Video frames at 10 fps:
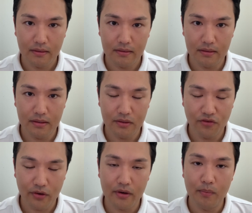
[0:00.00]

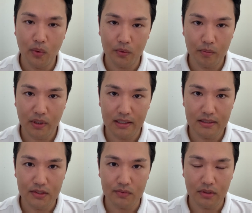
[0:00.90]
very important part
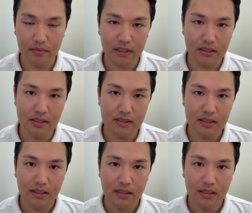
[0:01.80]
as well, because